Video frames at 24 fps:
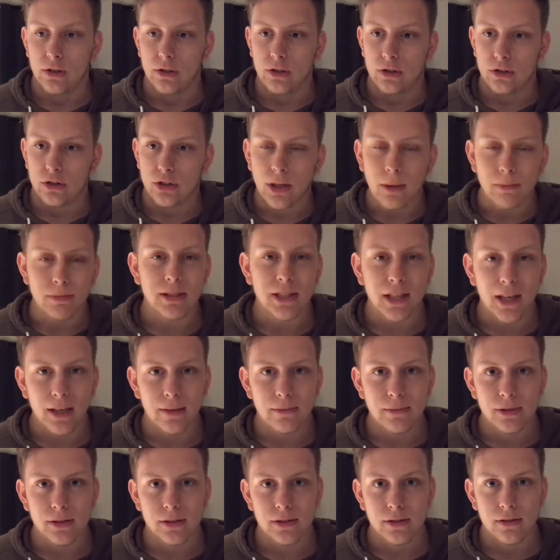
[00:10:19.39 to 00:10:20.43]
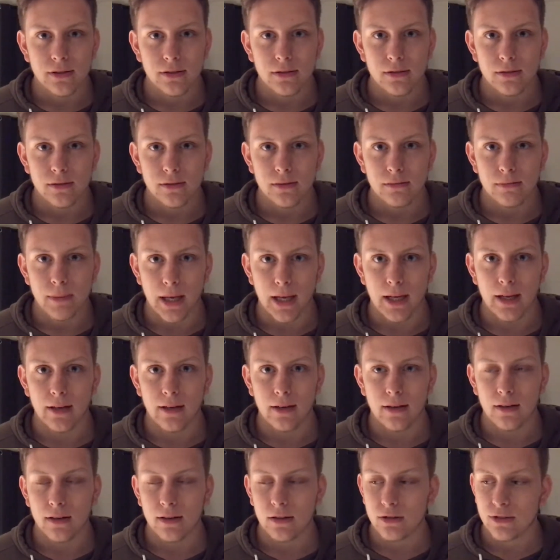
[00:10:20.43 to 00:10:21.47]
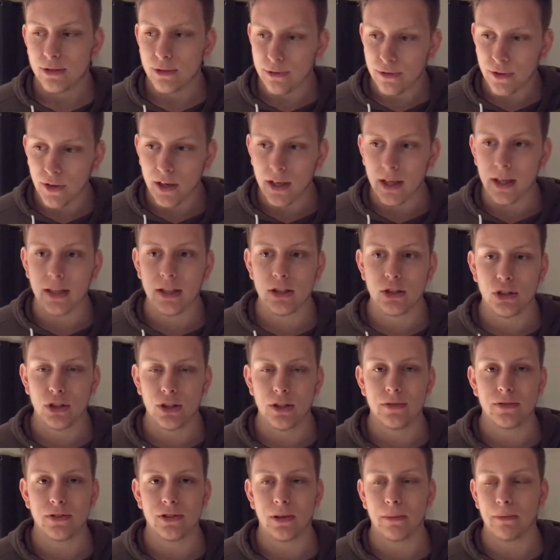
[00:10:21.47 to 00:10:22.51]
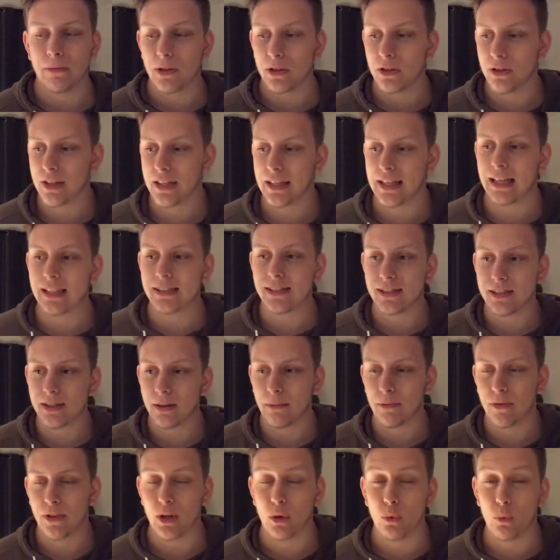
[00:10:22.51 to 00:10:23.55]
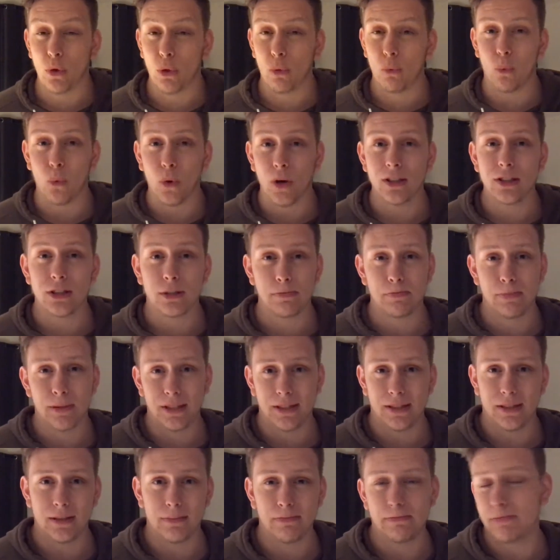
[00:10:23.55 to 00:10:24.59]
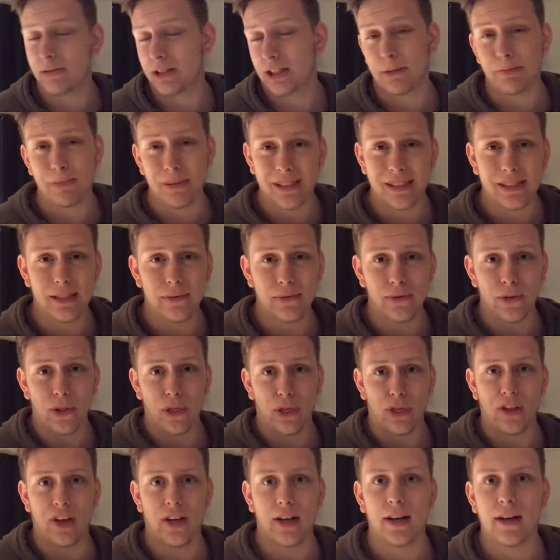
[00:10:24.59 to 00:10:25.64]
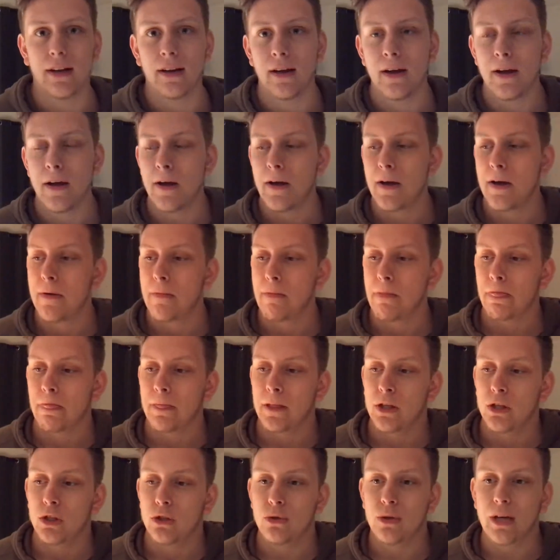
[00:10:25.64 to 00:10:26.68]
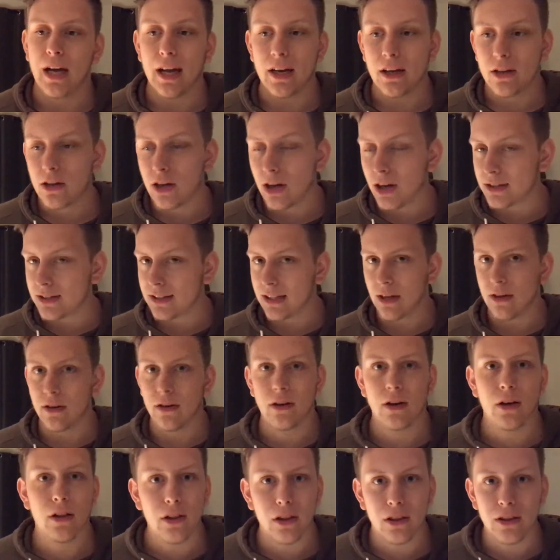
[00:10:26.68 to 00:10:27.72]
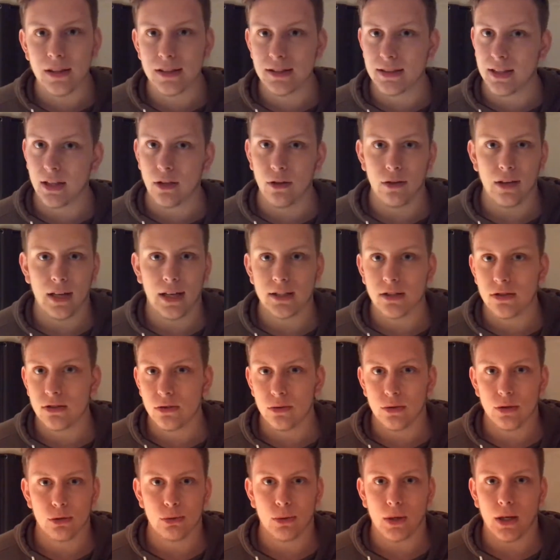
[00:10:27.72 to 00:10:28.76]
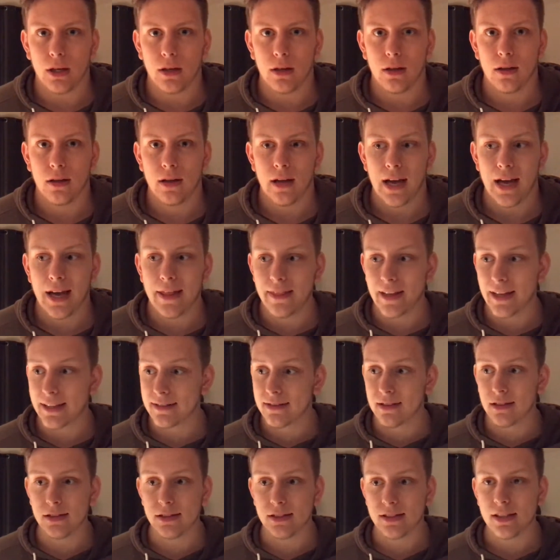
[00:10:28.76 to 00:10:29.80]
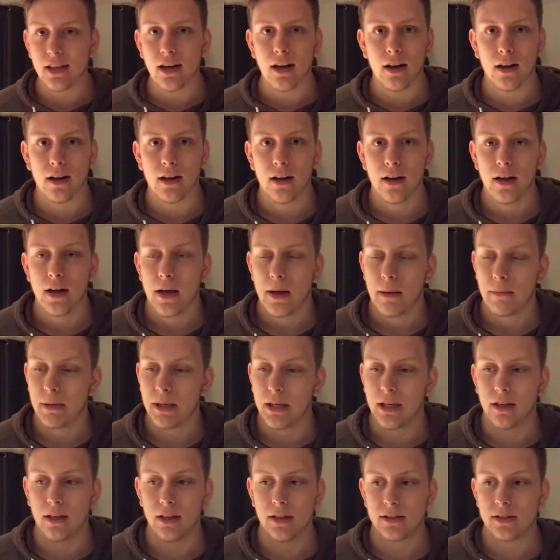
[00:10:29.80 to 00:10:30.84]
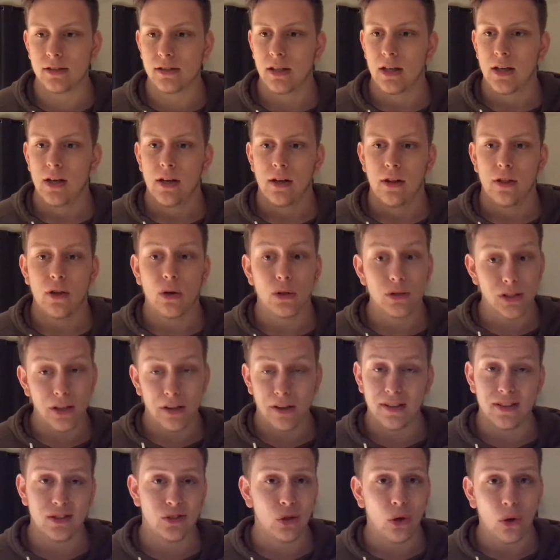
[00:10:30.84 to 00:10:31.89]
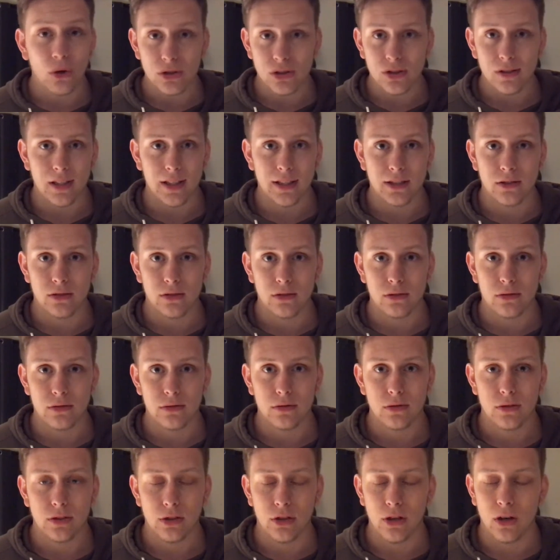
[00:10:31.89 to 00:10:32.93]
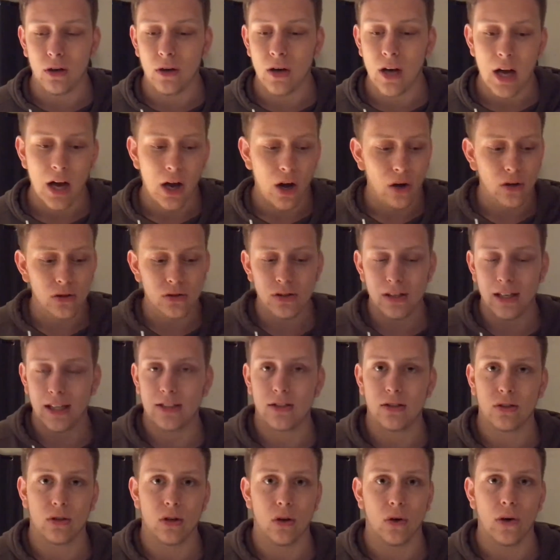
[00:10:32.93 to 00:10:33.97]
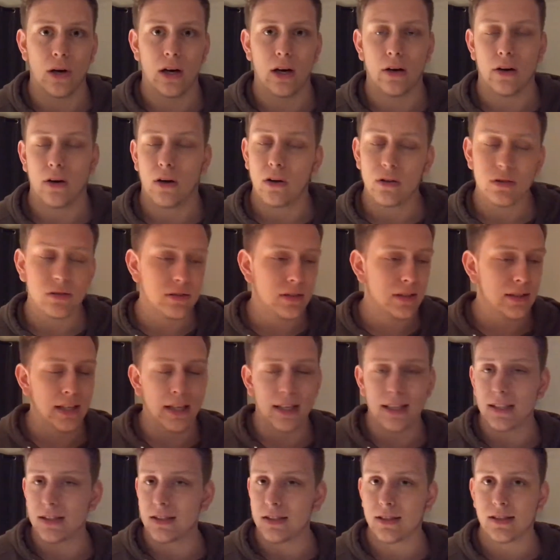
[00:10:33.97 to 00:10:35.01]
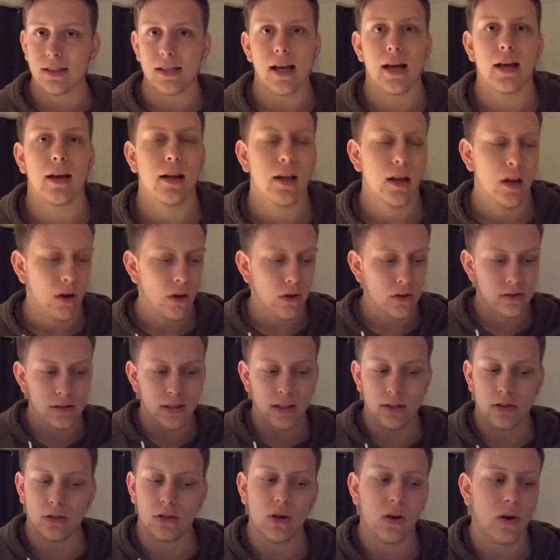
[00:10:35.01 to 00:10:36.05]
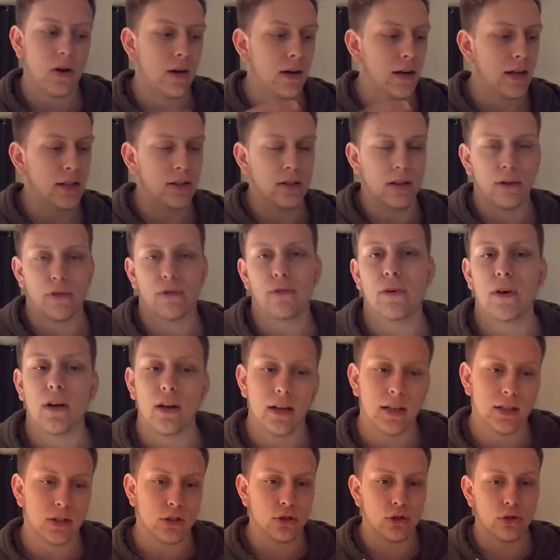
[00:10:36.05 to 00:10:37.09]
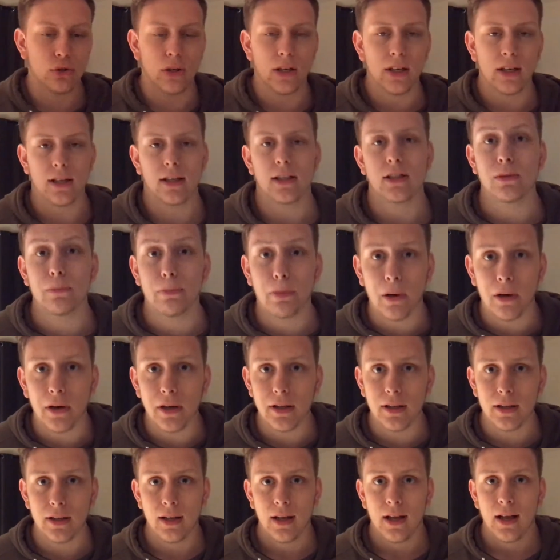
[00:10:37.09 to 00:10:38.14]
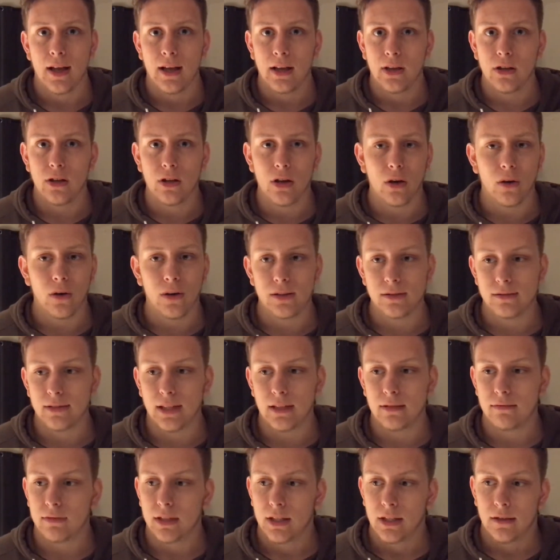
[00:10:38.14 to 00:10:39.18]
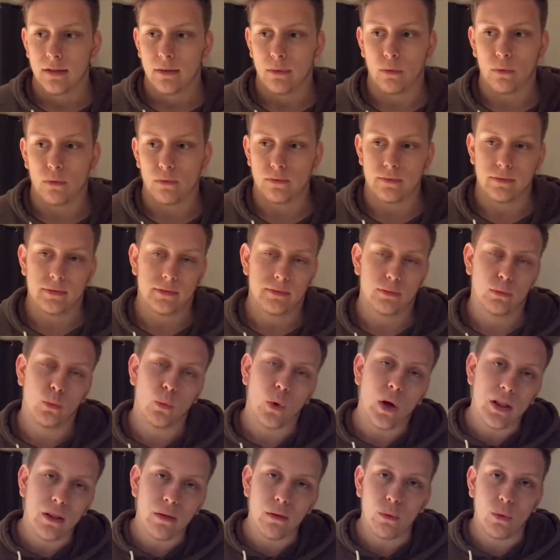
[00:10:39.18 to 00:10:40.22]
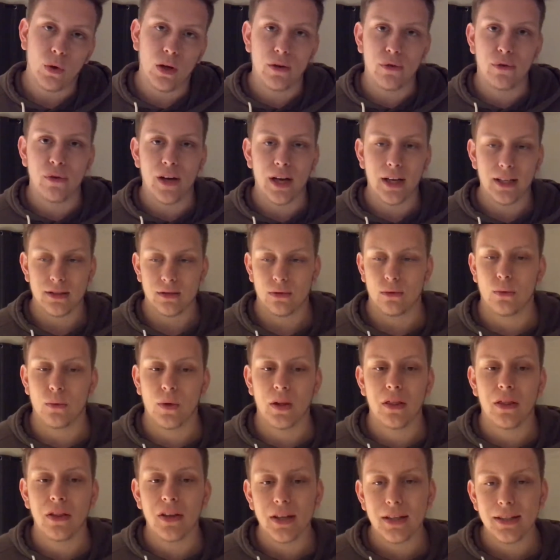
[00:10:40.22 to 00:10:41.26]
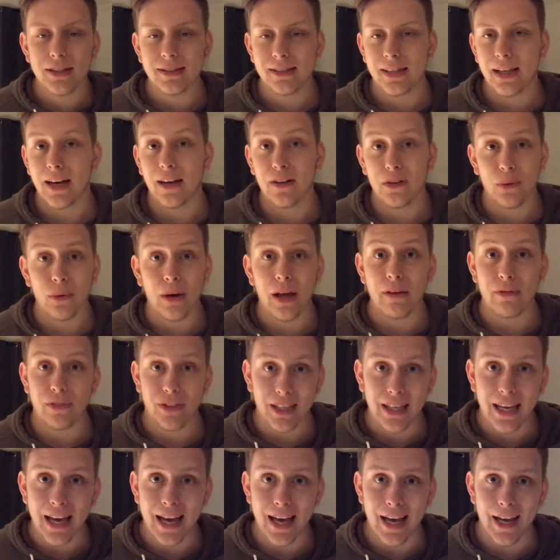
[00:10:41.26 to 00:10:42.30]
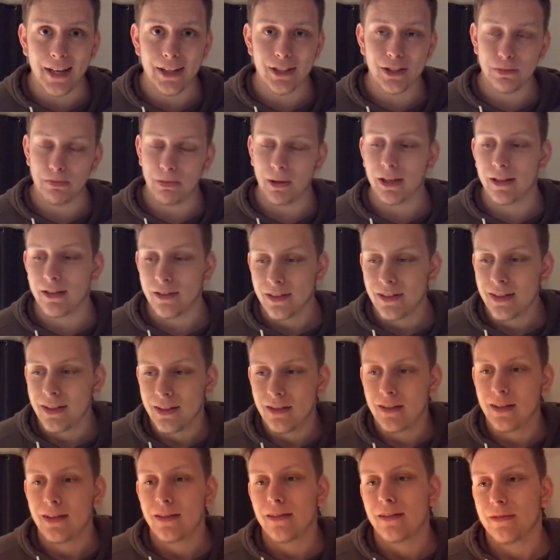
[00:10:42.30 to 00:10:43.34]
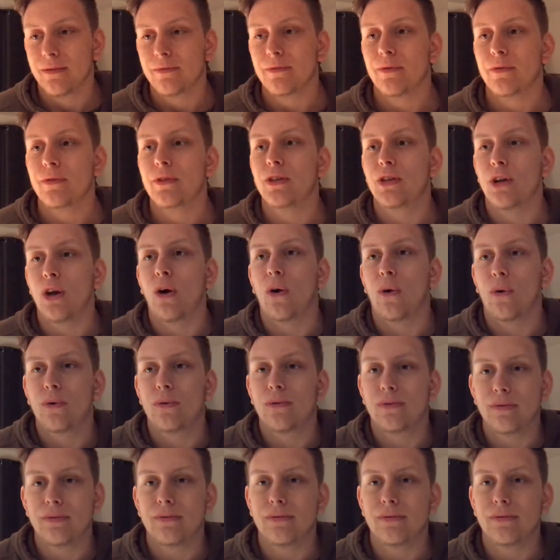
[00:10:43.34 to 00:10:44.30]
sometimes, man, to fucking achieve something, to get something with one specific thing, you got to cut down on other things that you like to do as well. And that's going to suck, because those are things you also like to do, you know? Also like to go out. Also, like I just said, also like to go out, like to have fun, like to drink, like to party, you know? And one thing is that I don't have the cash, but, you know,